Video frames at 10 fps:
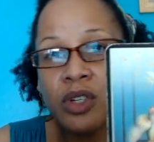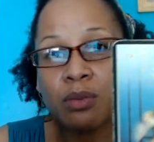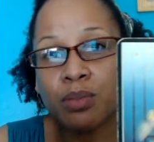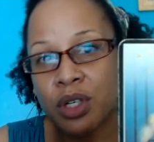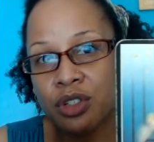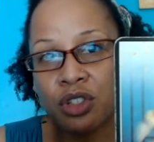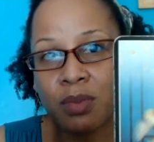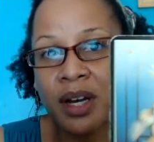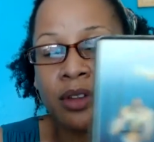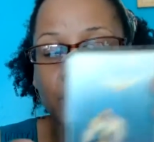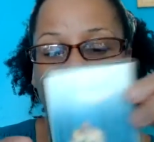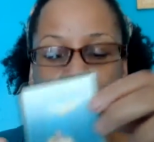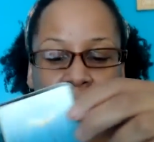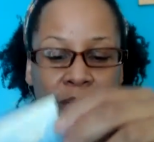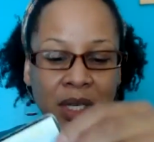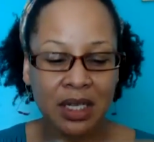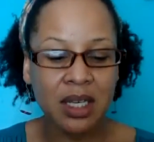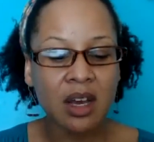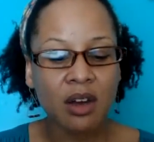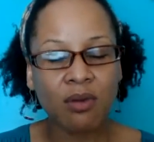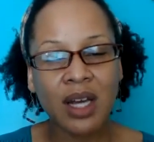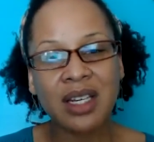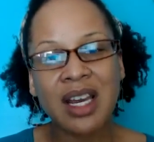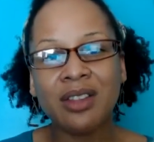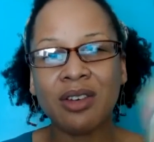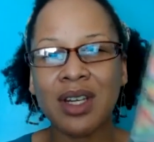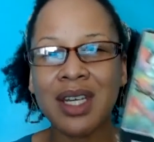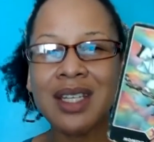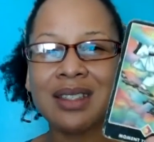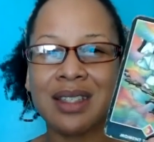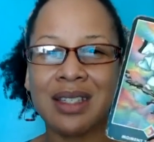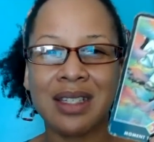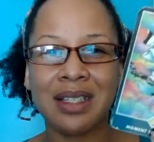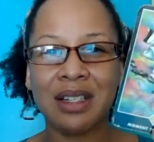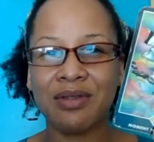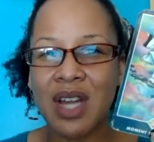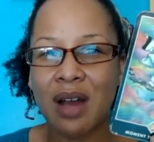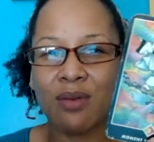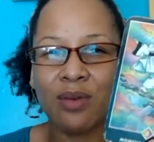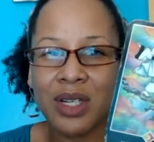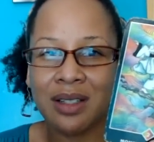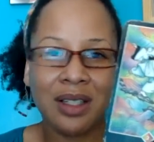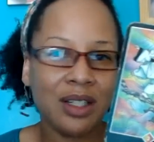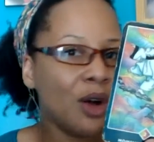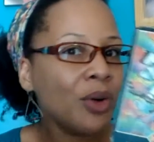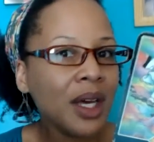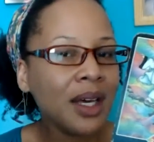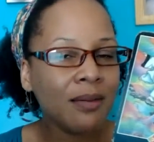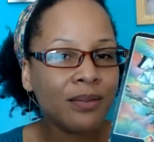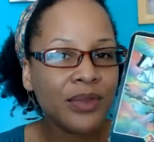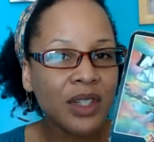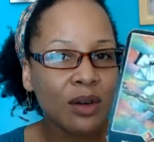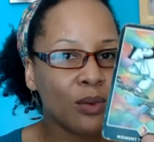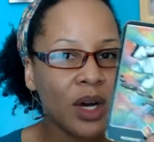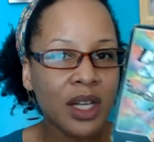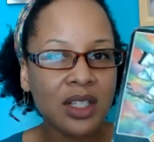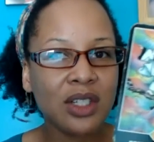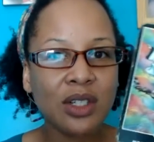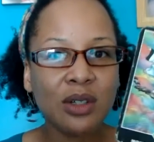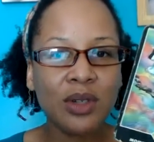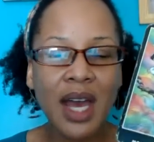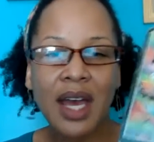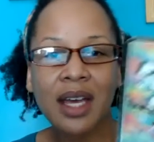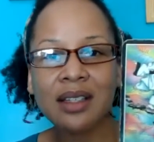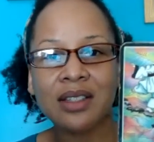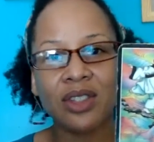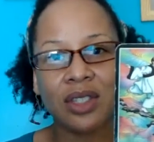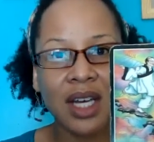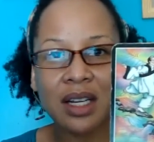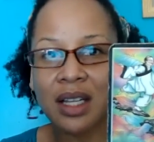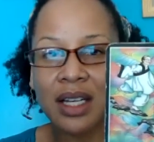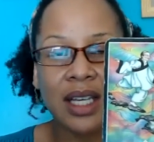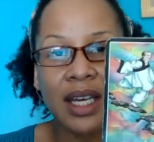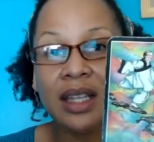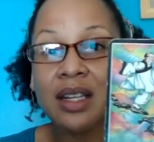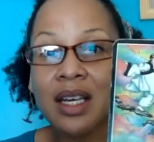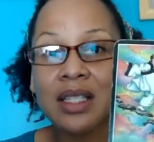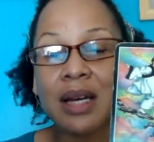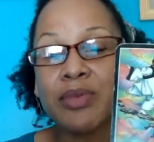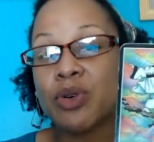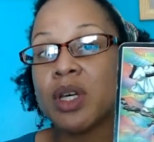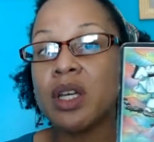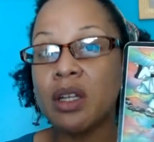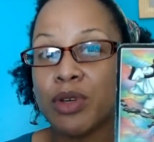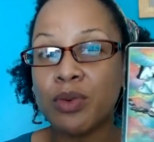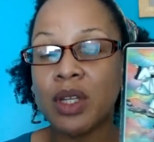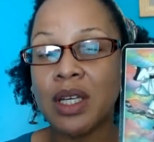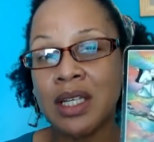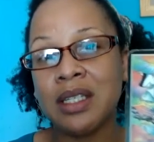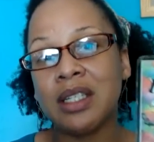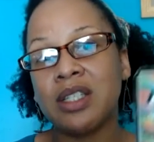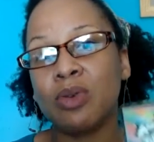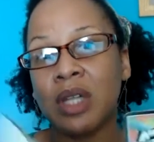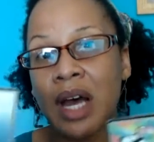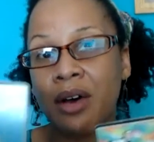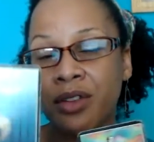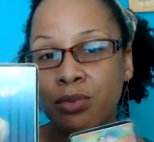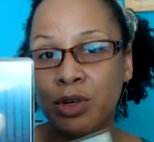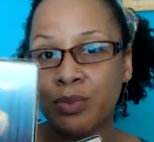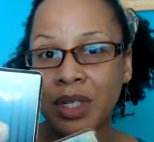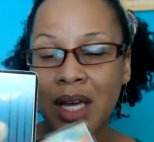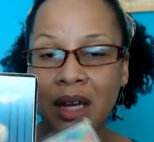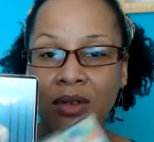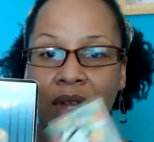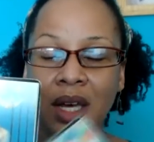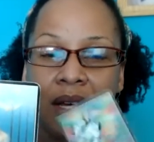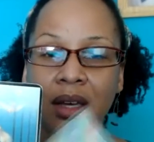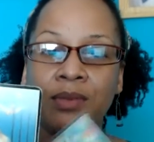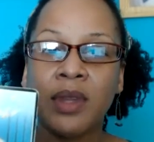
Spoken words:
and pushed by other people, because right now there is this sense of not really knowing what to do next and just kind of like taking the next step. So it could be really easy to allow other people to kind of like,